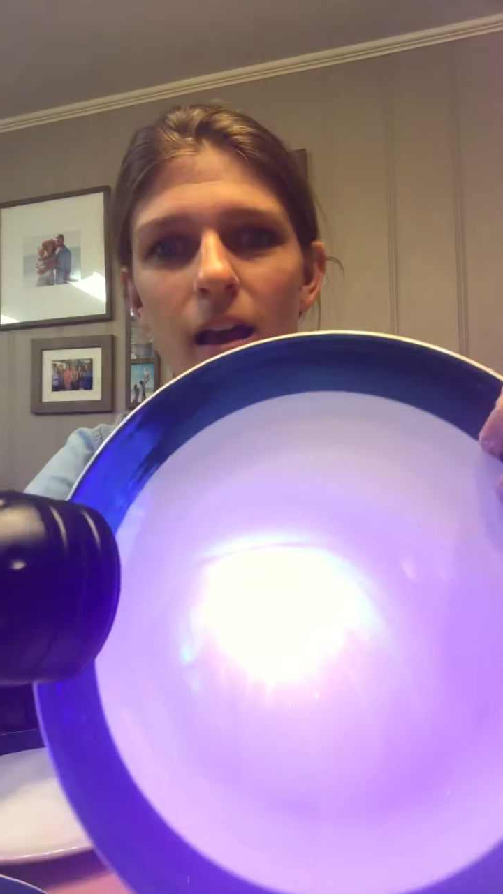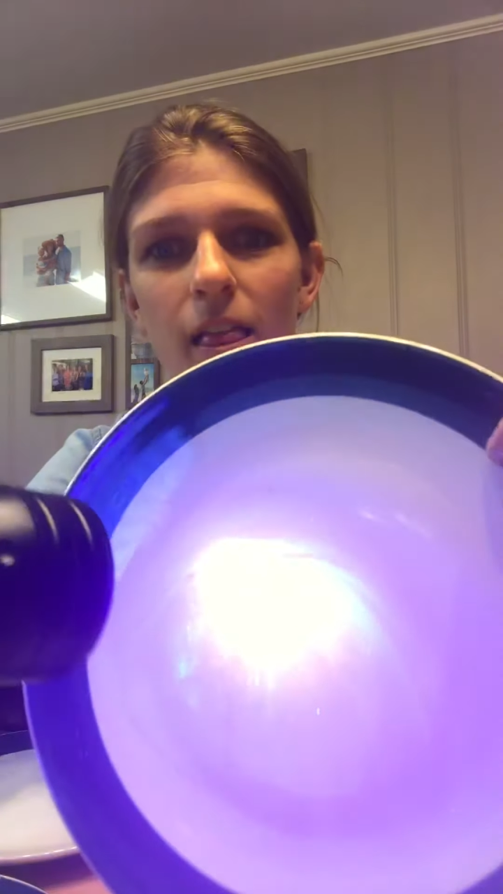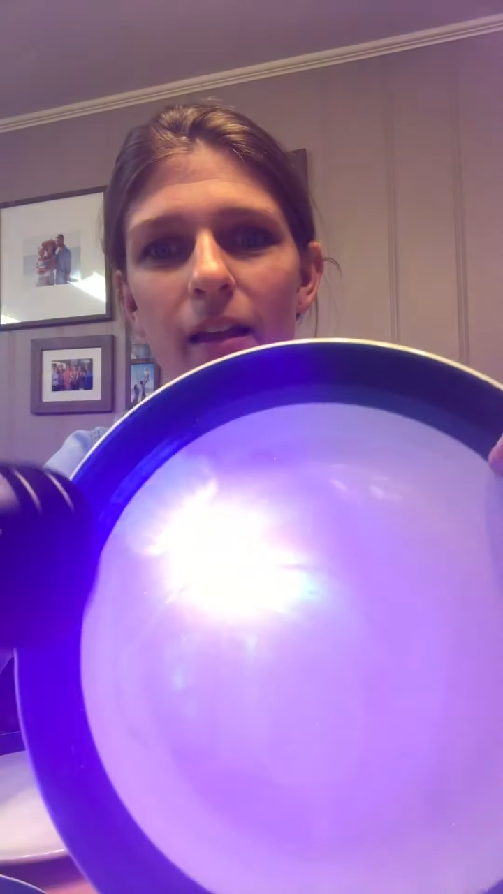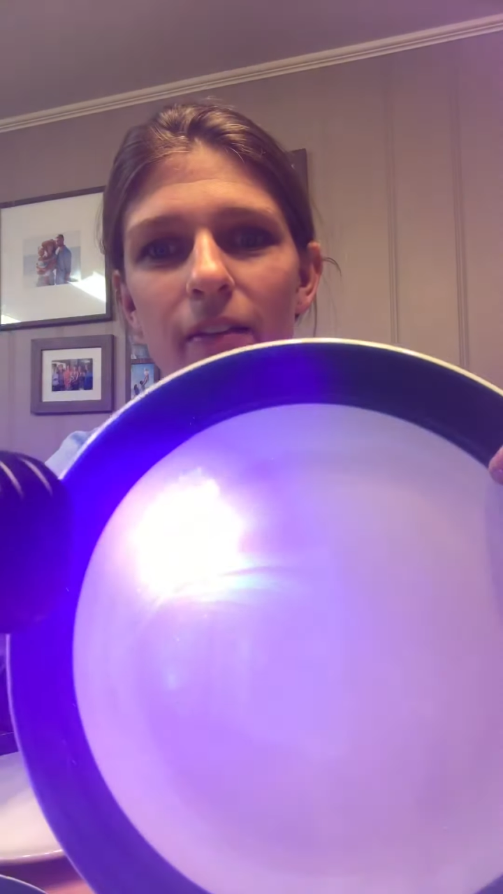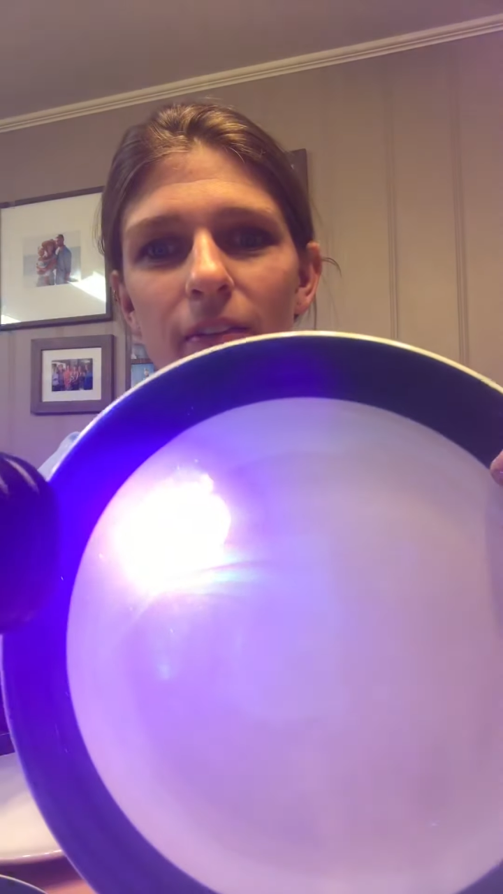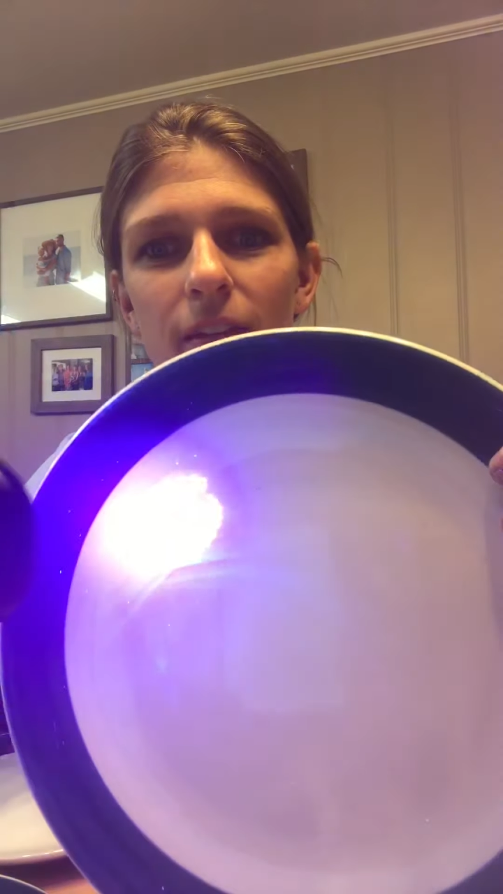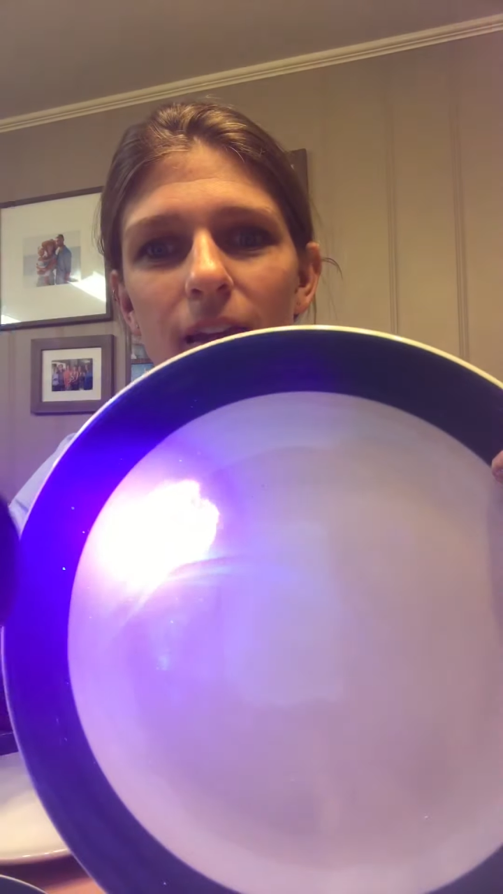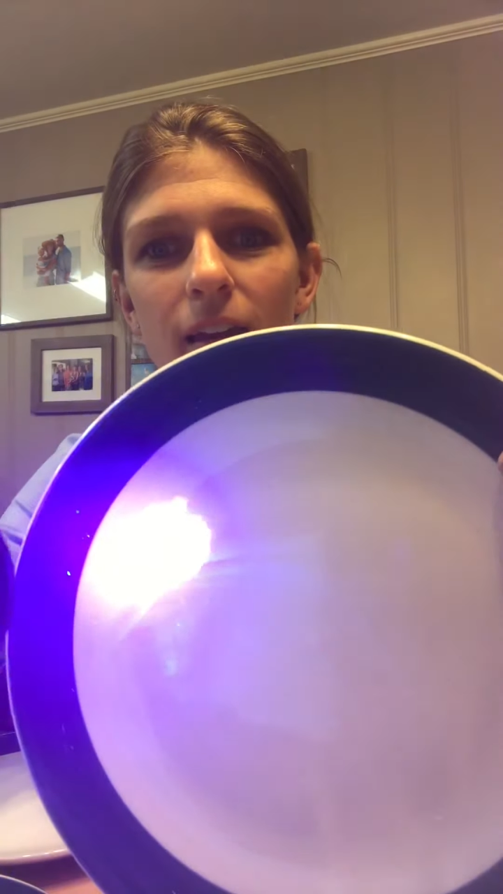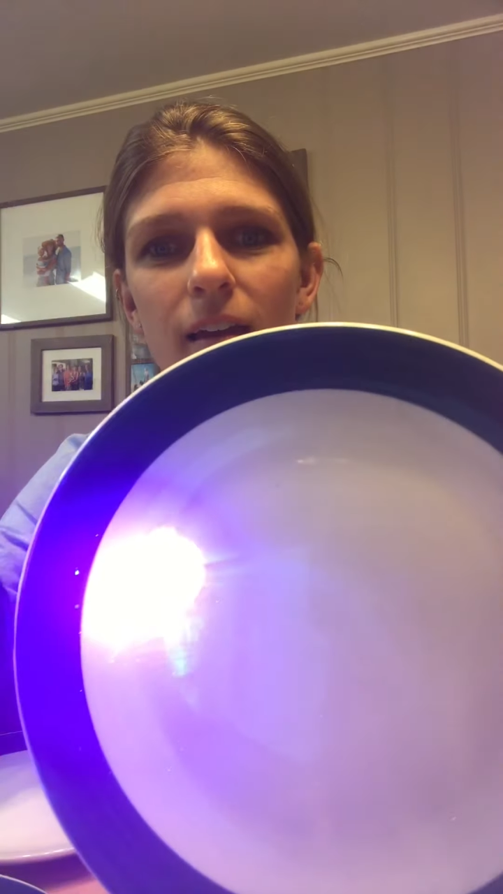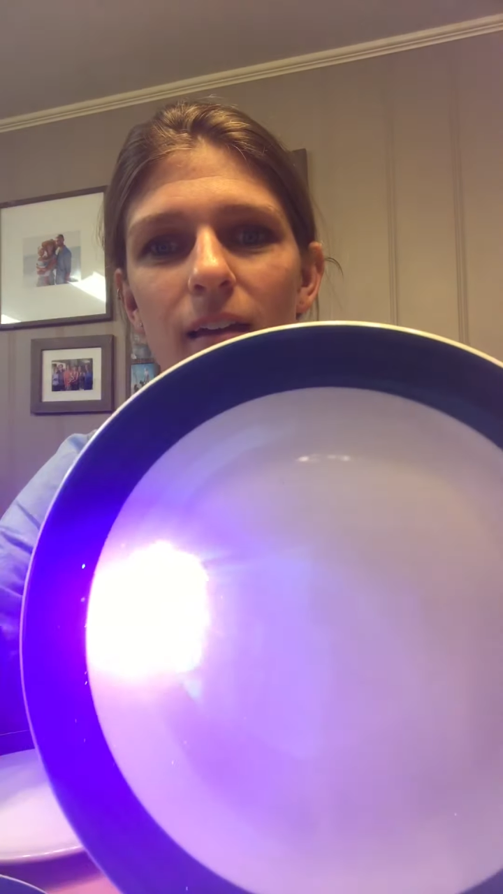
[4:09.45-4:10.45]
Let's
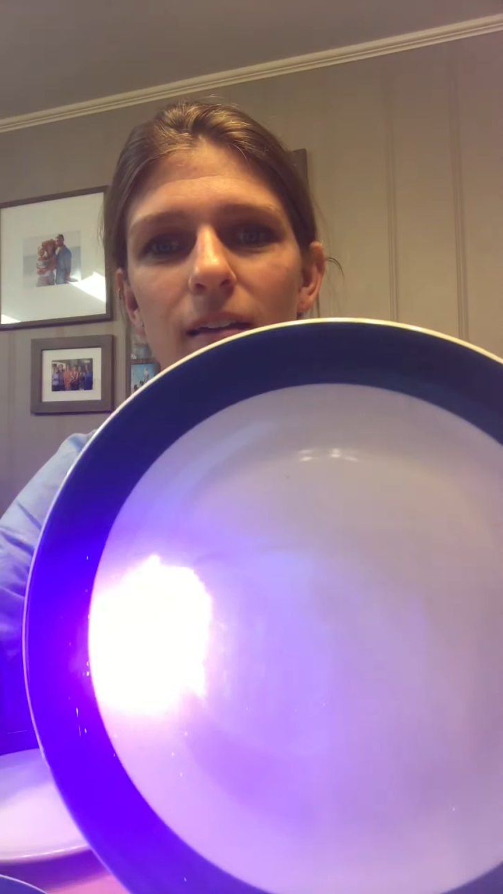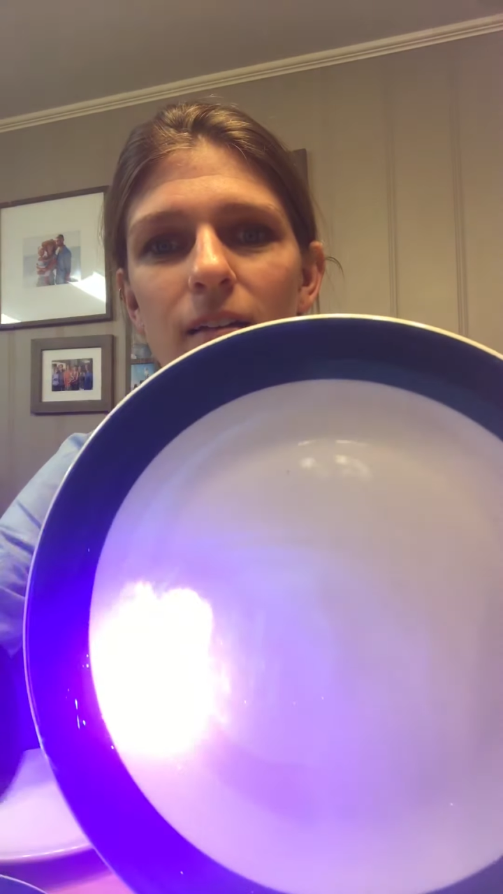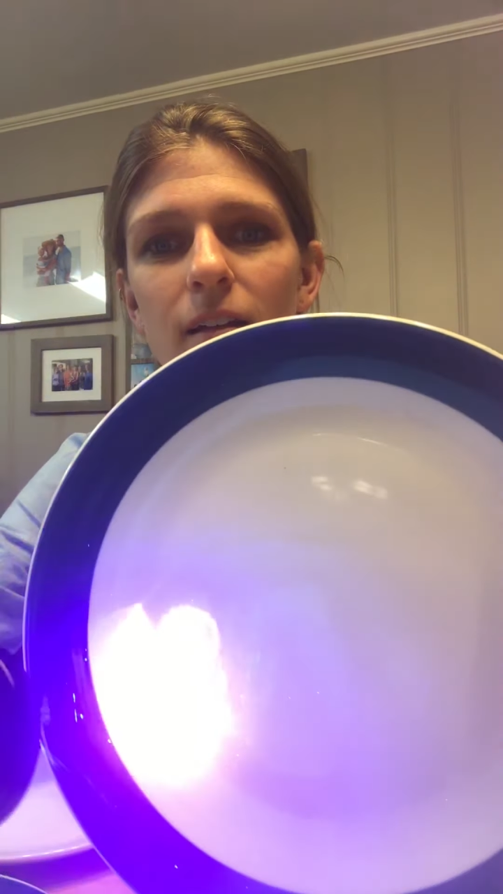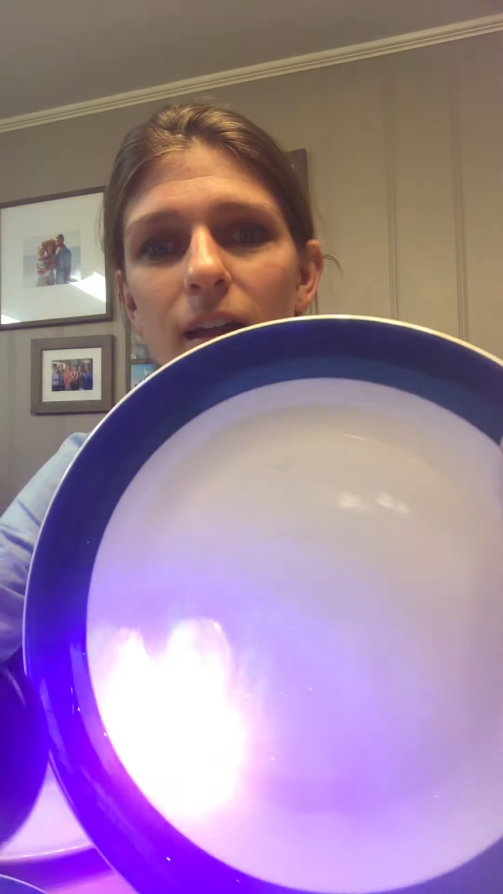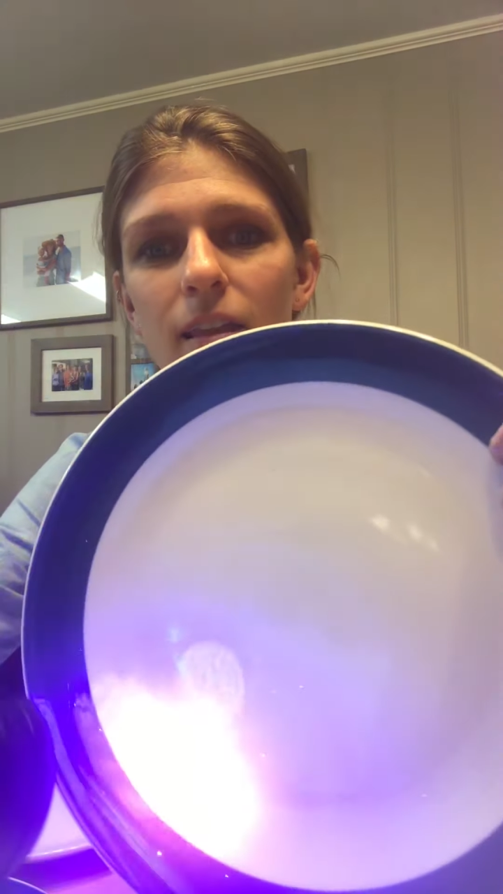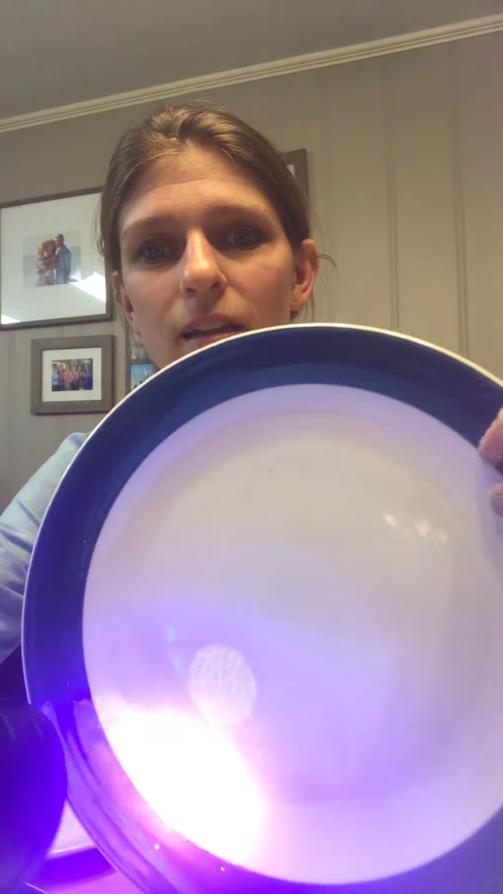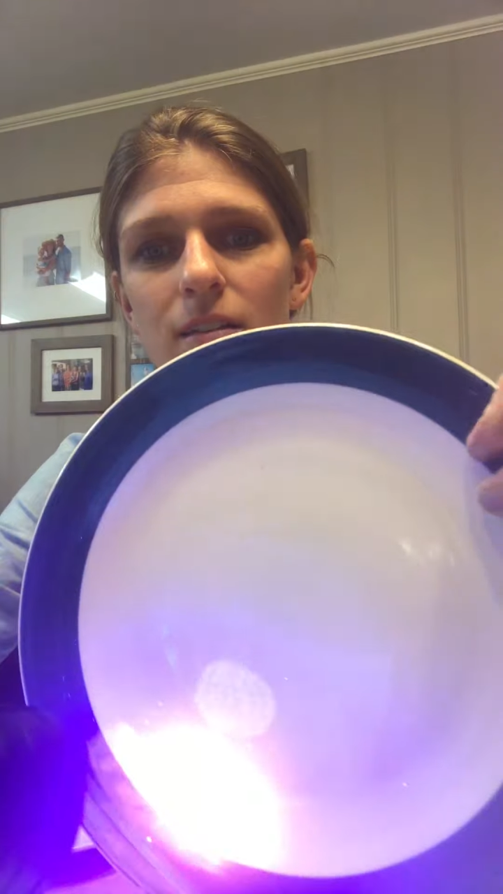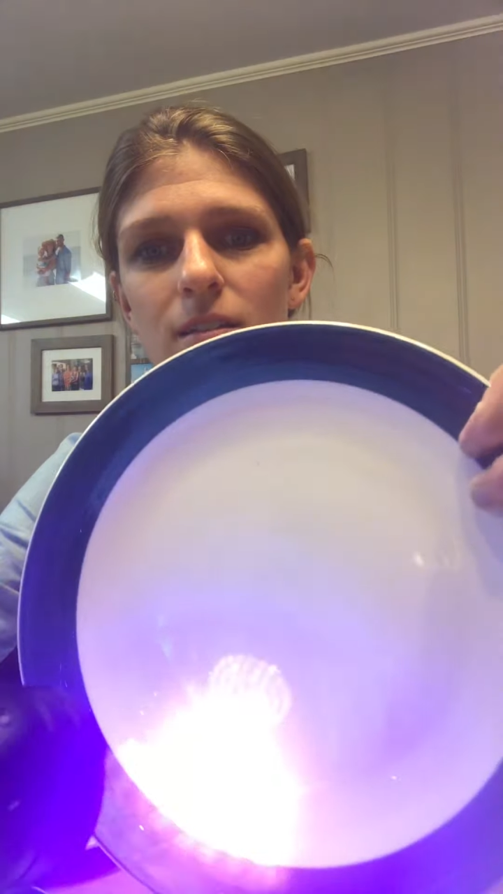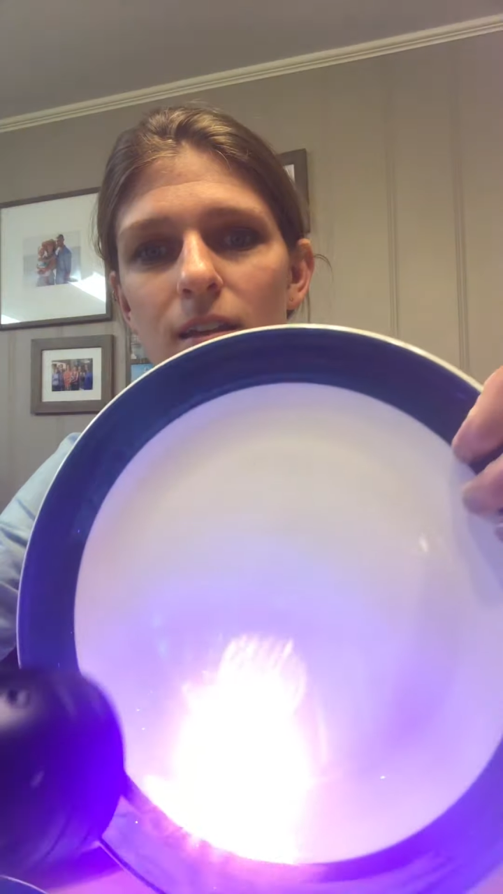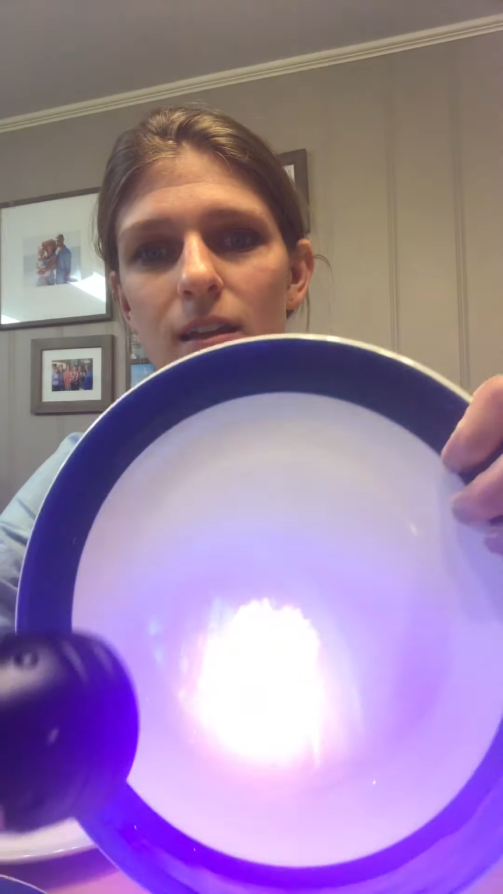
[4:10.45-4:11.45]
see. It looks